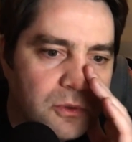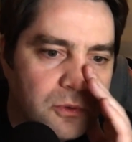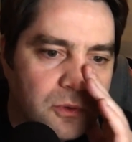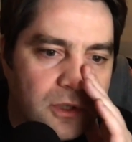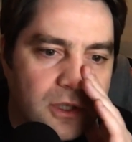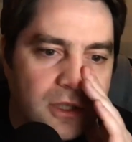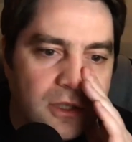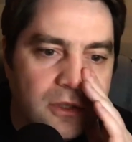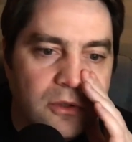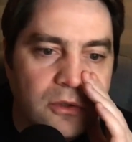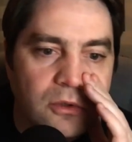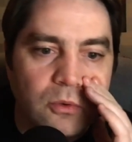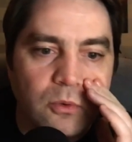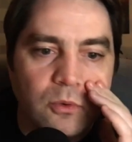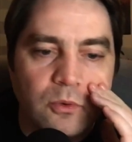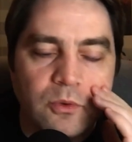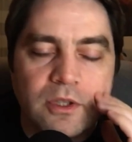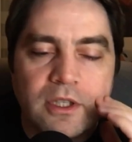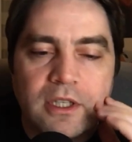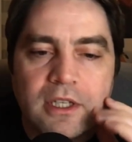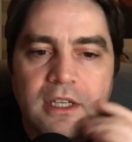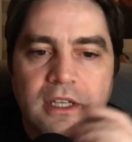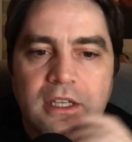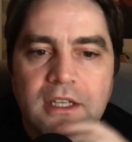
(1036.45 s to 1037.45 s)
look at the old
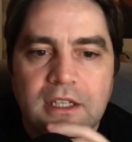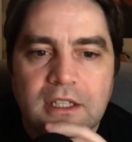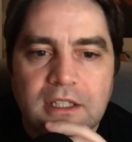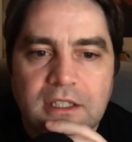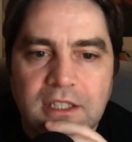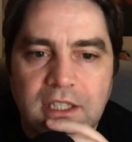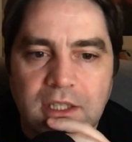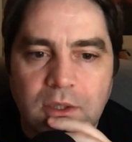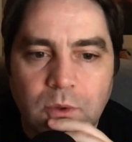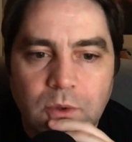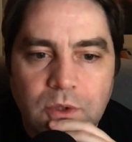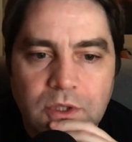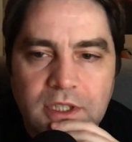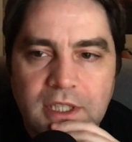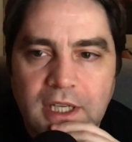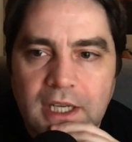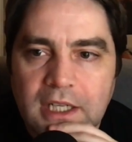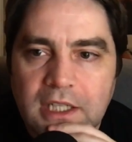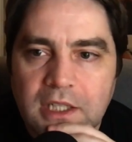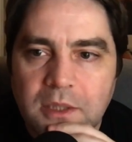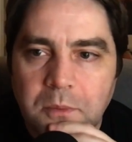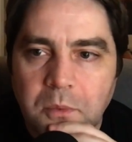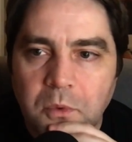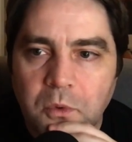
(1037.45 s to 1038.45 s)
sales
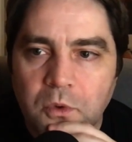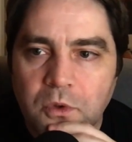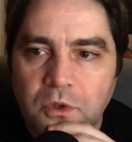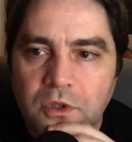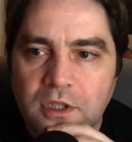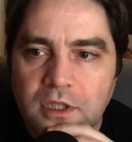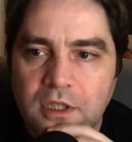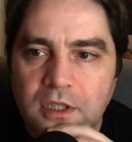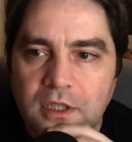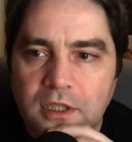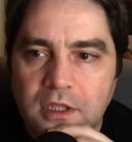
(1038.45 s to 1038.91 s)
dashboard